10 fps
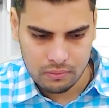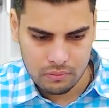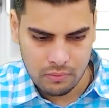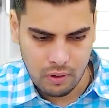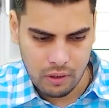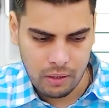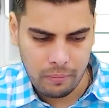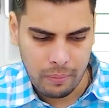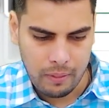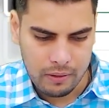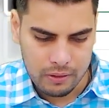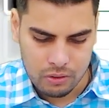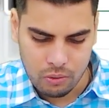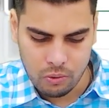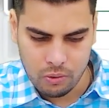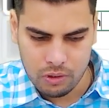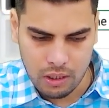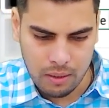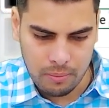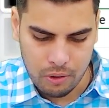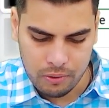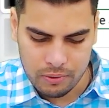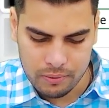Okay, so the amount